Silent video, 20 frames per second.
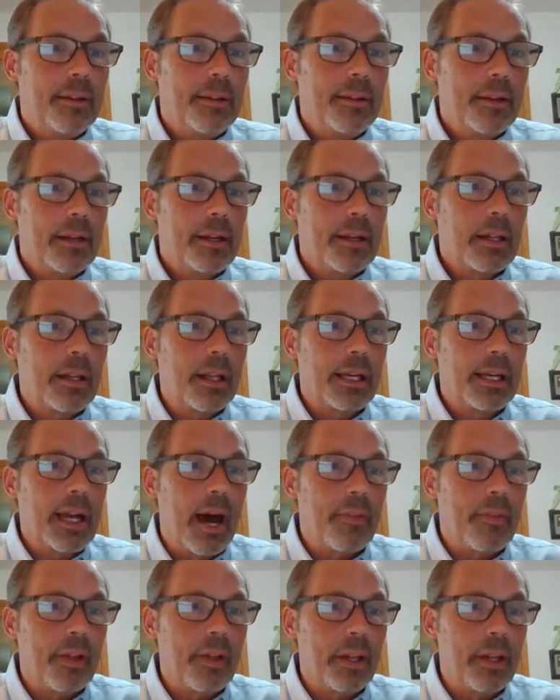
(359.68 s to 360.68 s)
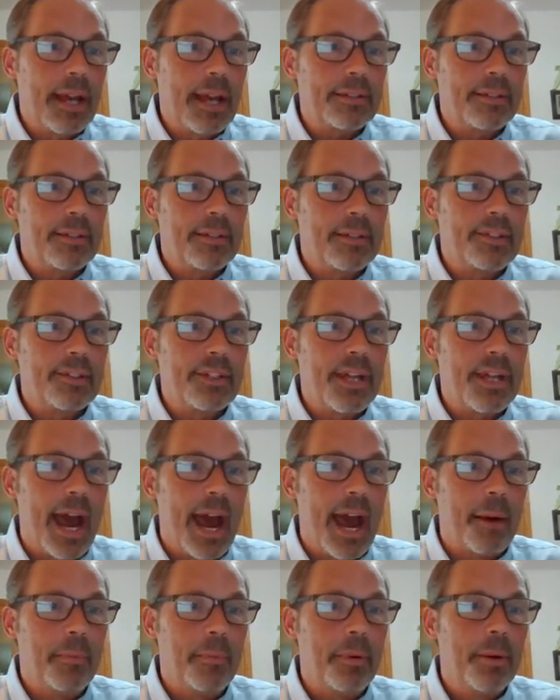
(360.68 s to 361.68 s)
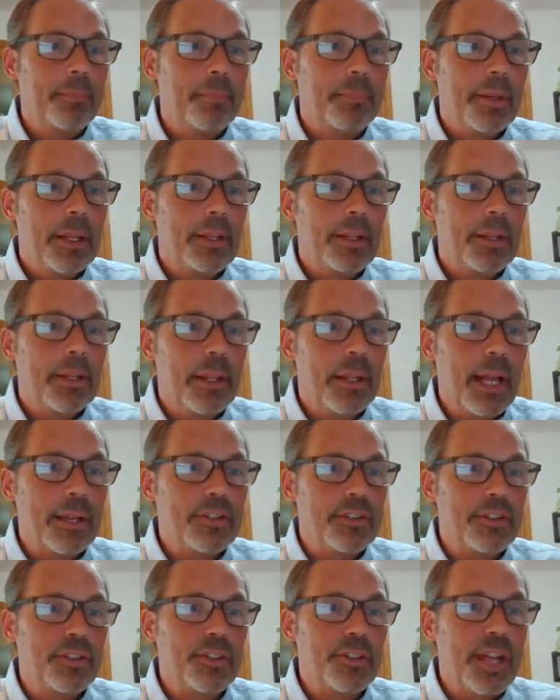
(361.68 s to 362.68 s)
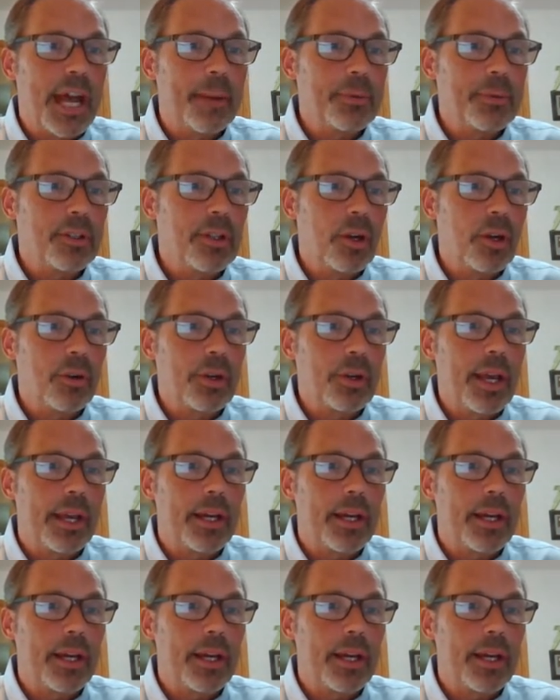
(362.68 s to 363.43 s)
click on the Lessons tab. The Lessons tab is located